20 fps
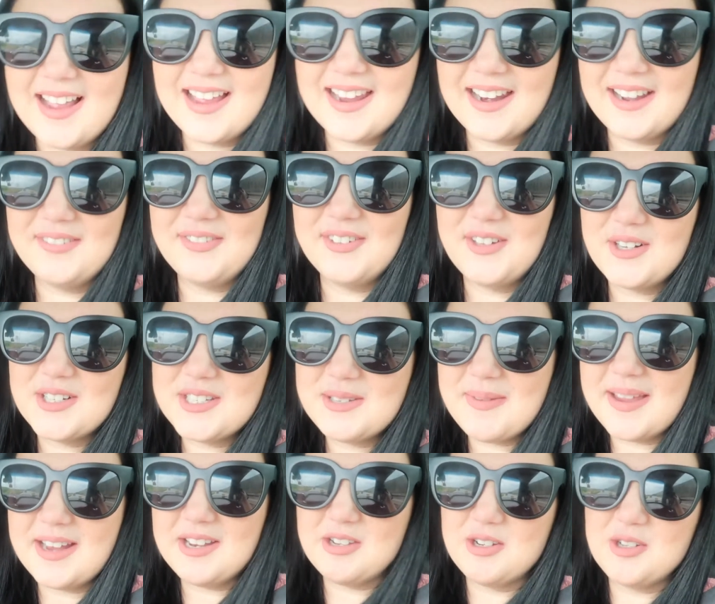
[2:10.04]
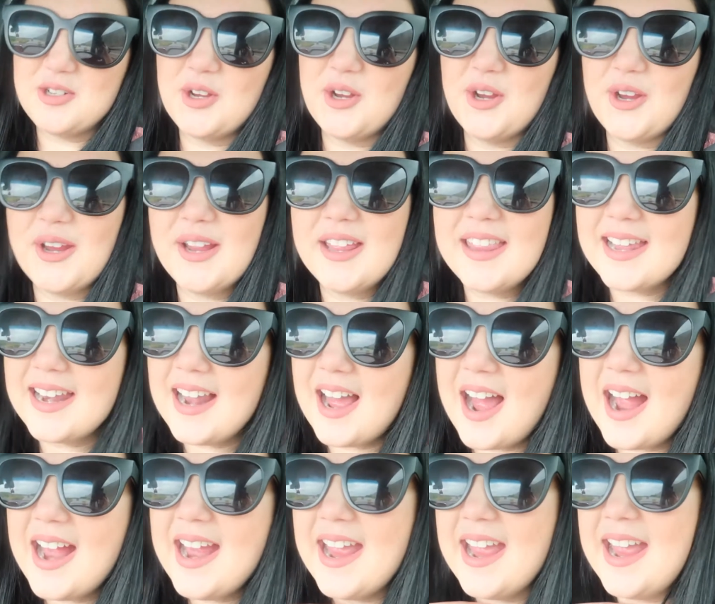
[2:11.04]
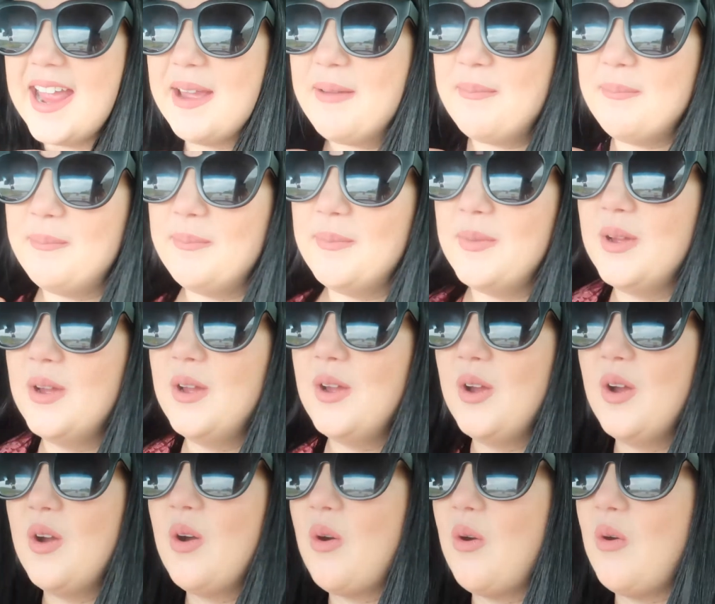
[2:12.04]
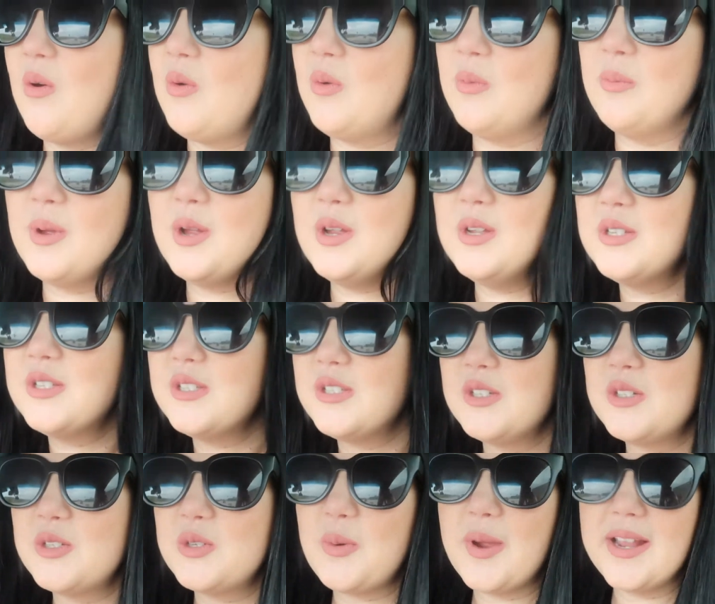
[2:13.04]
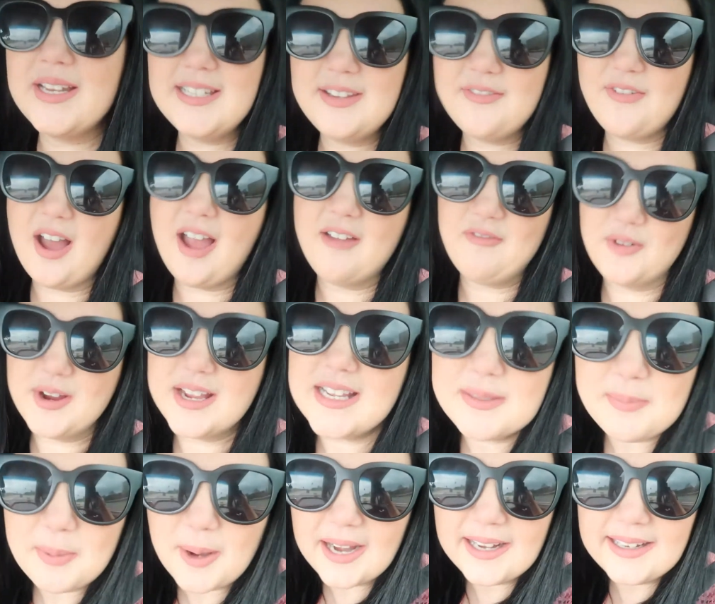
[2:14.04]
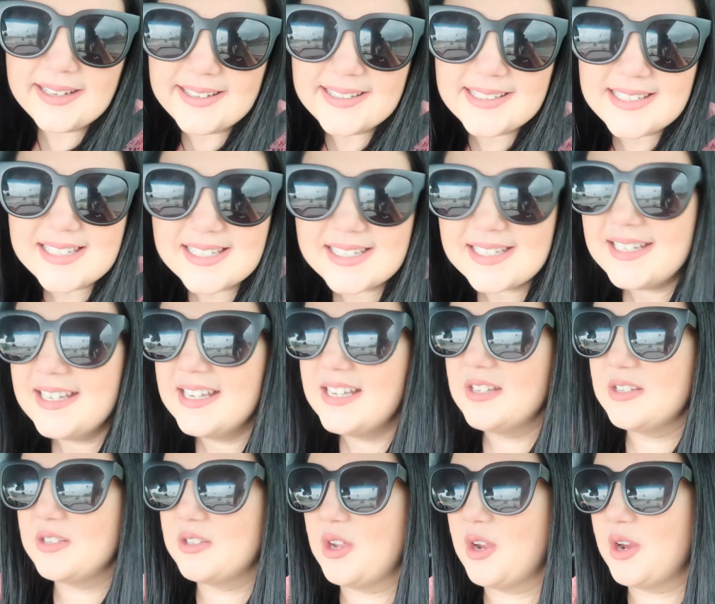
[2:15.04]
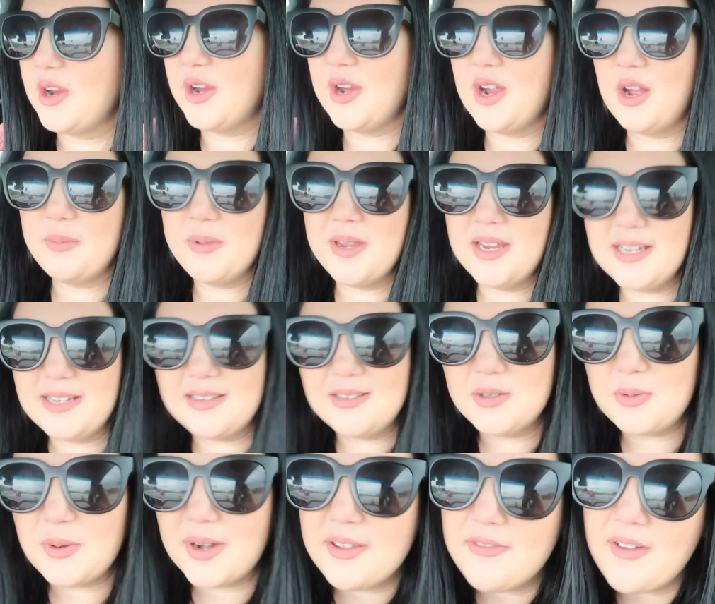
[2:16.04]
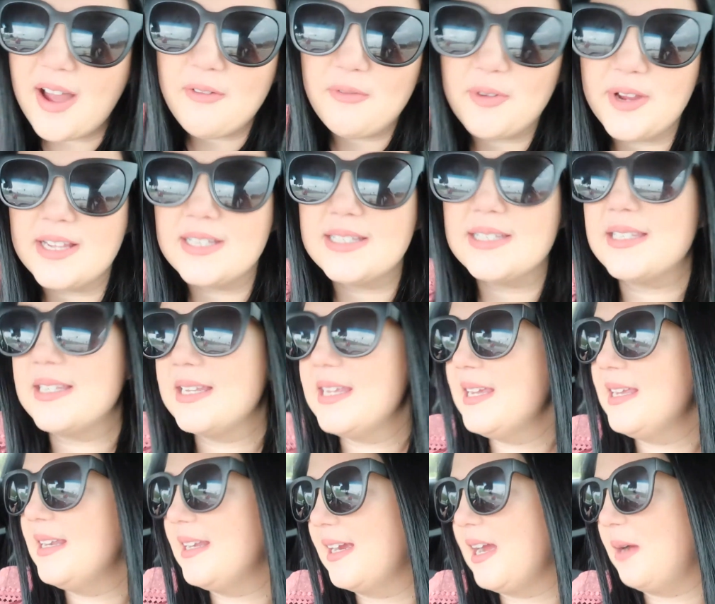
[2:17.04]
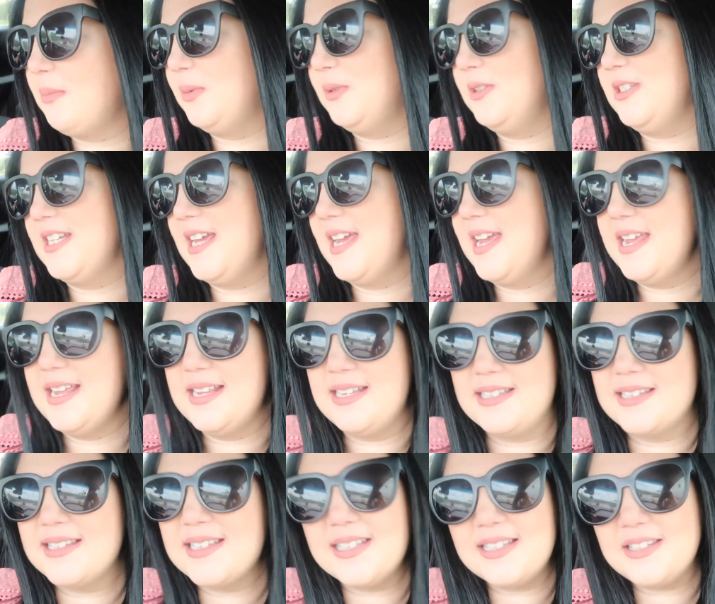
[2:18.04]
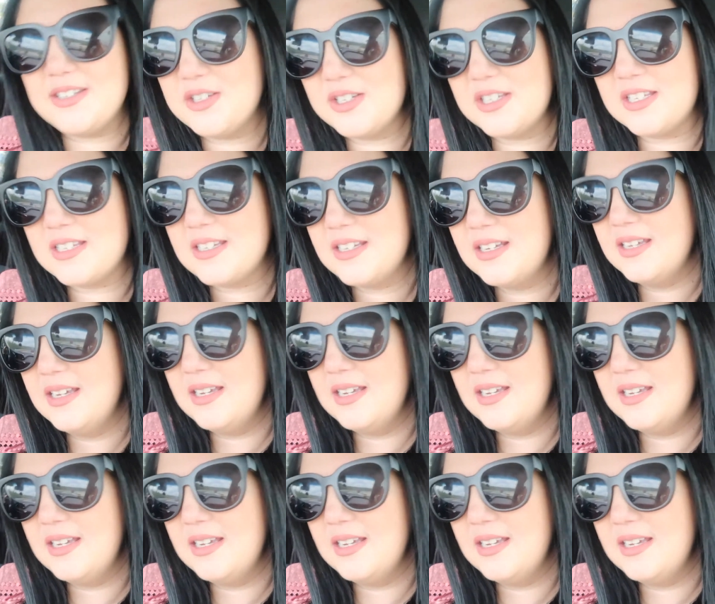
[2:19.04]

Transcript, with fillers: And I forgot to mention too that I am almost 25 weeks pregnant so I'll be 25 weeks in a couple of days. That's just